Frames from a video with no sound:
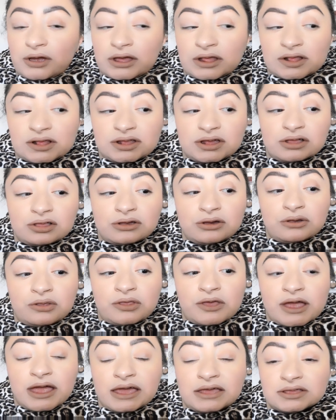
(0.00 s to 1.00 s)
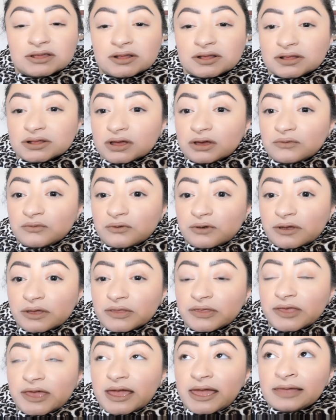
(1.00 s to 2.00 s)
concealer that I
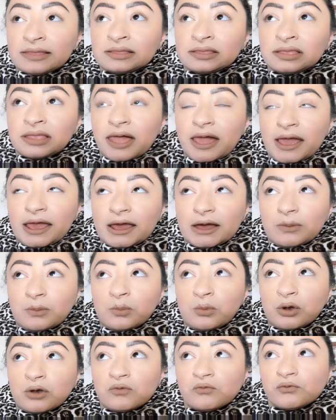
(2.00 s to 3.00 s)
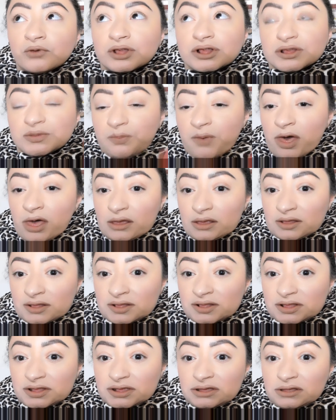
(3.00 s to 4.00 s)
discovered that I like more for spot
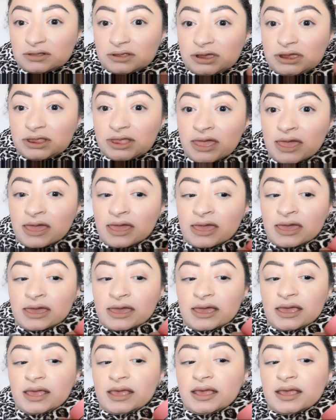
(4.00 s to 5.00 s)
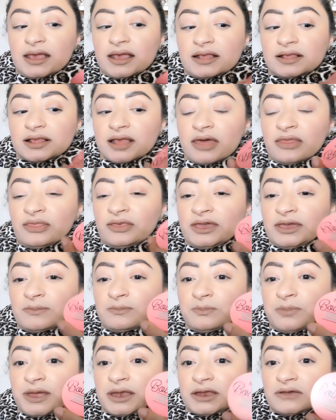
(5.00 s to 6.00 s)
concealing is the
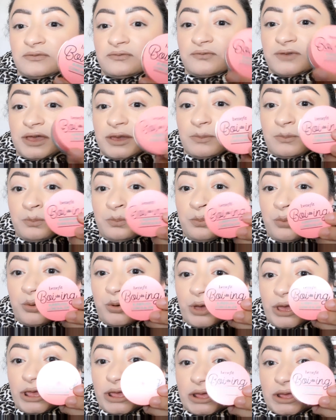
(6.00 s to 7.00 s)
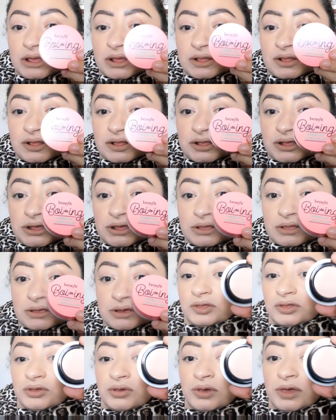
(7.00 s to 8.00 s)
Benefit Boing
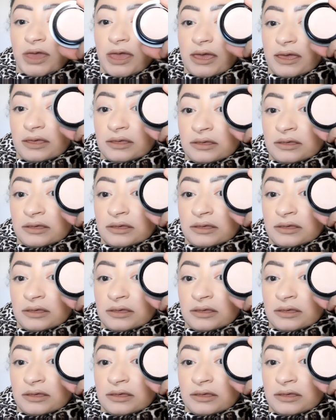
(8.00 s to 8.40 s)
concealer. So yeah,